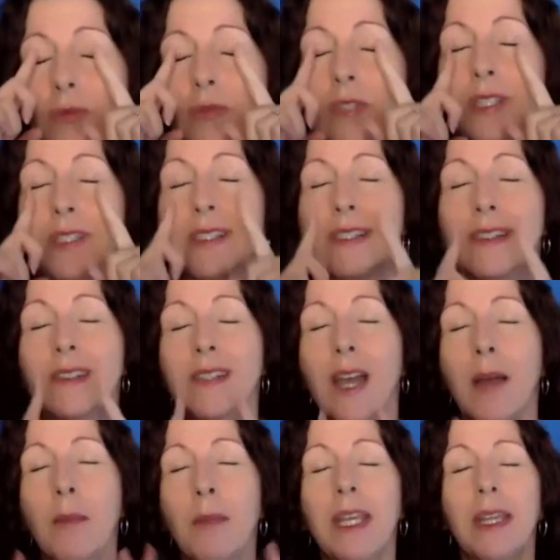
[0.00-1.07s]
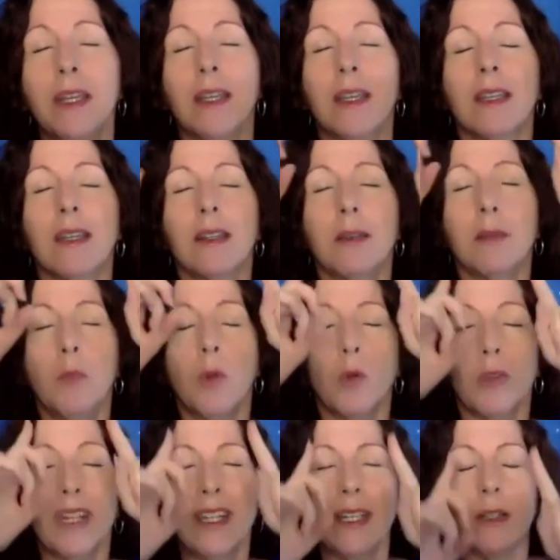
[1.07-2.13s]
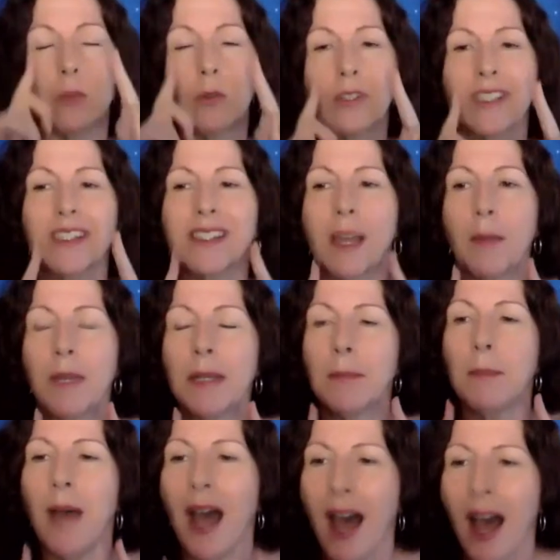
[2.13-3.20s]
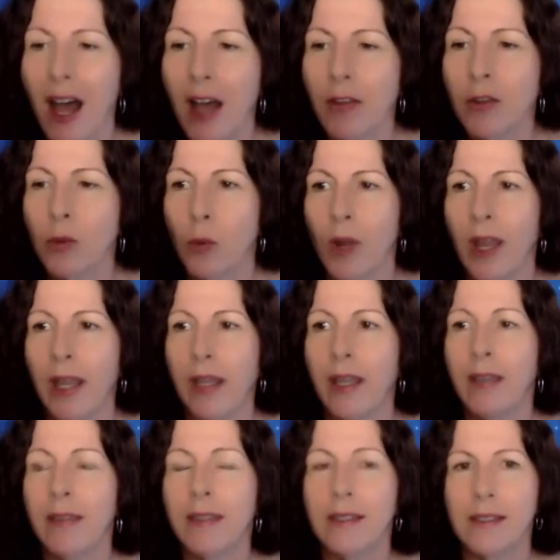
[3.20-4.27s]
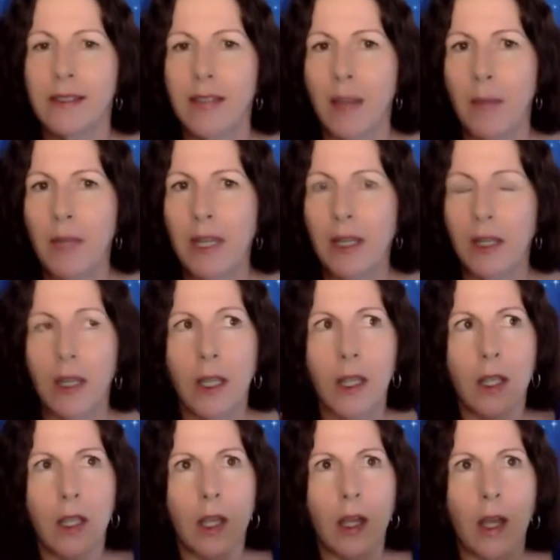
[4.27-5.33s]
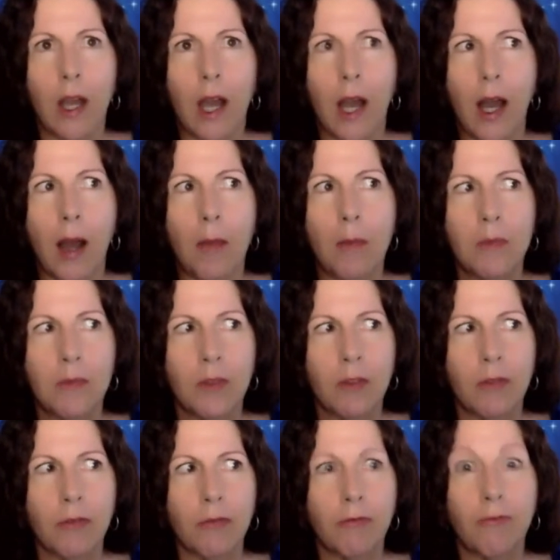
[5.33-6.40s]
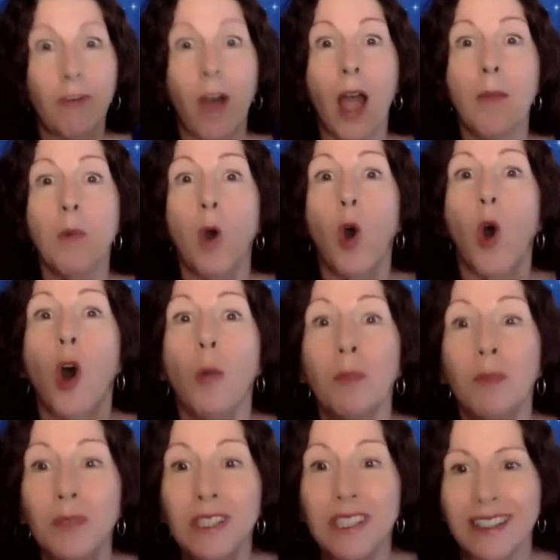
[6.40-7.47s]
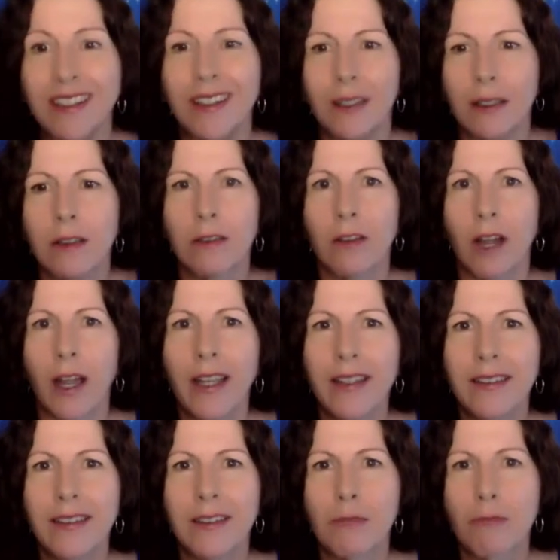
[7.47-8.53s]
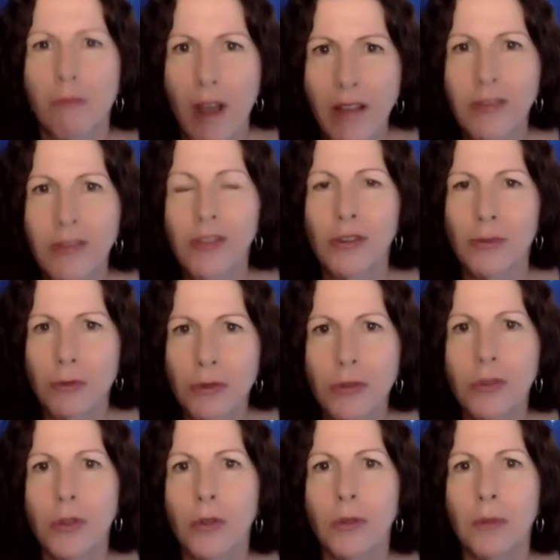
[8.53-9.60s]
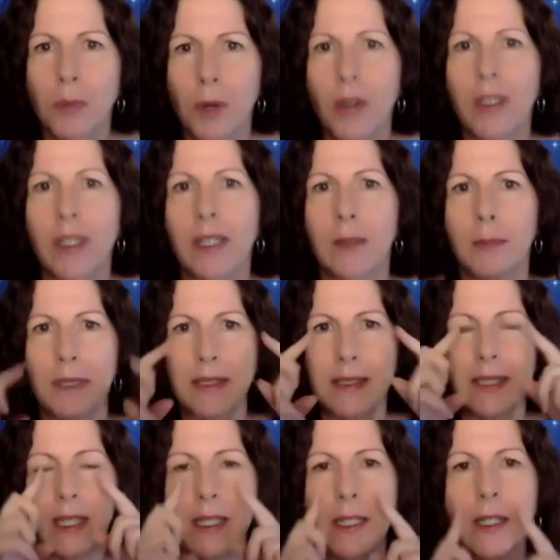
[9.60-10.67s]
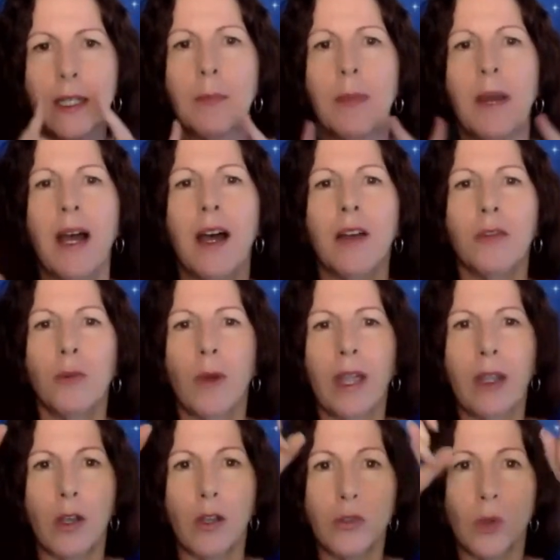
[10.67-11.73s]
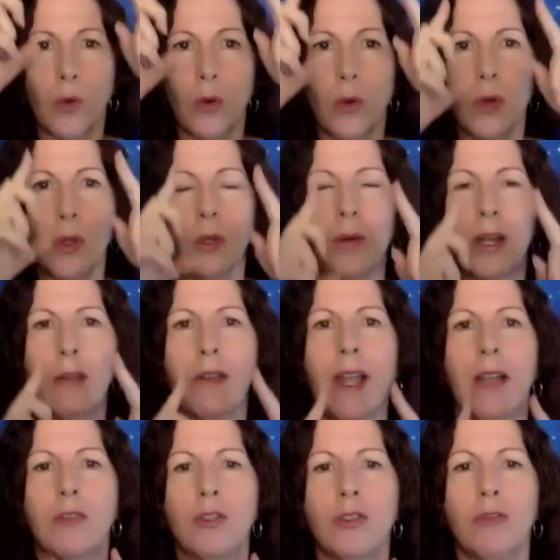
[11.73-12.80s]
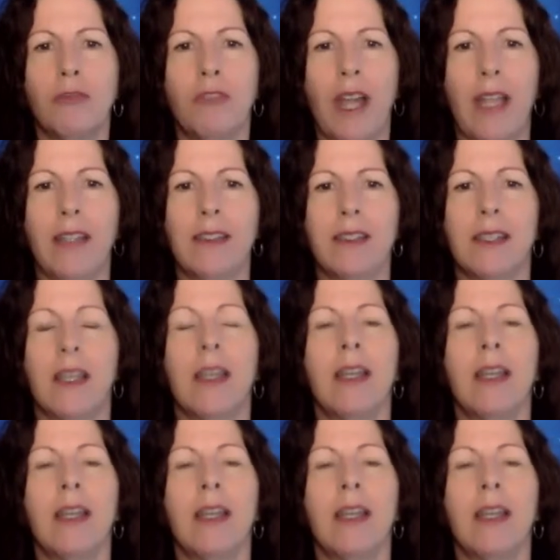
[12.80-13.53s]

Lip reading: the stomach meridian, or the stomach pathway, the stomach fiber optic, right, that runs through your body in a particular pathway, goes all the way around your face,